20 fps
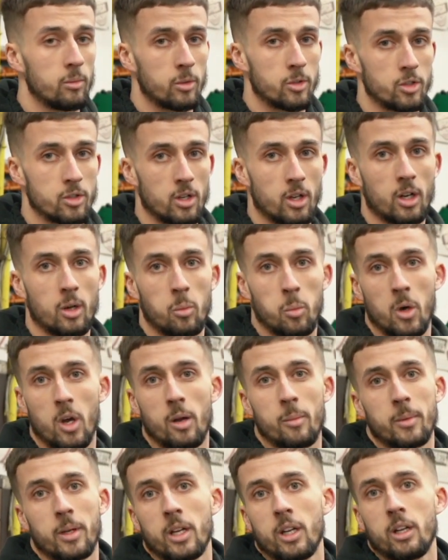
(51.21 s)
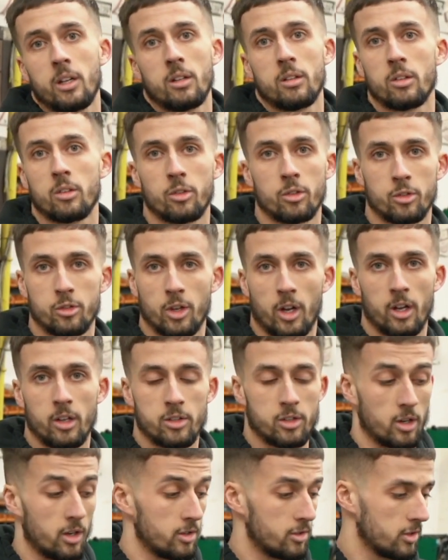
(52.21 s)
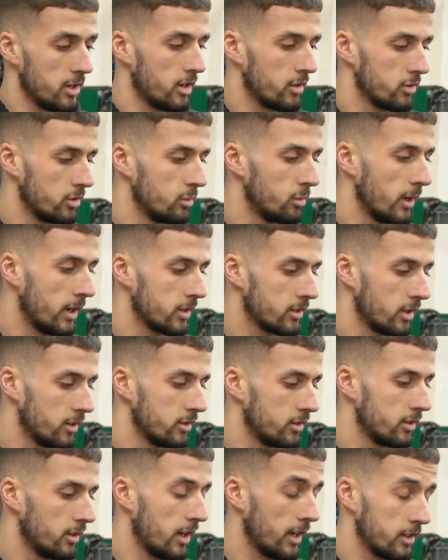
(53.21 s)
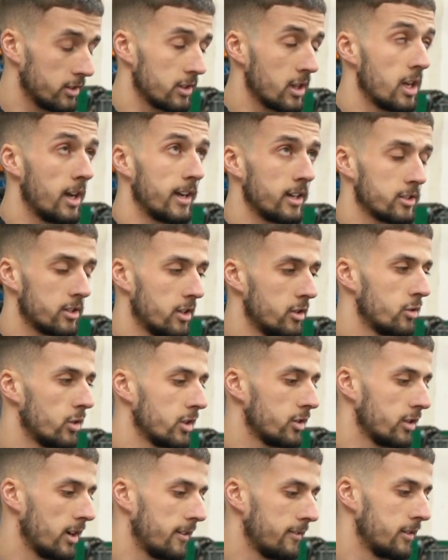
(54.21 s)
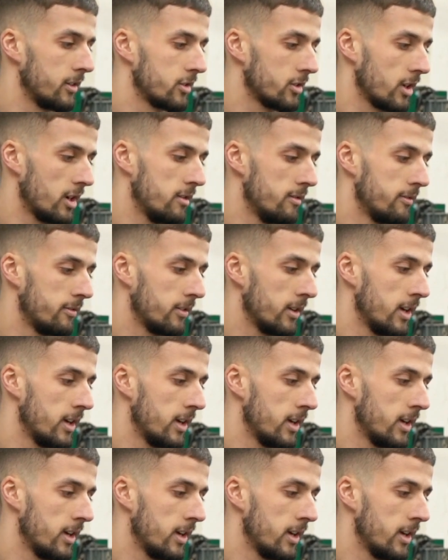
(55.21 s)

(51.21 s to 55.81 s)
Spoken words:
which is like a worm gear that just turns the actual eccentric shaft itself.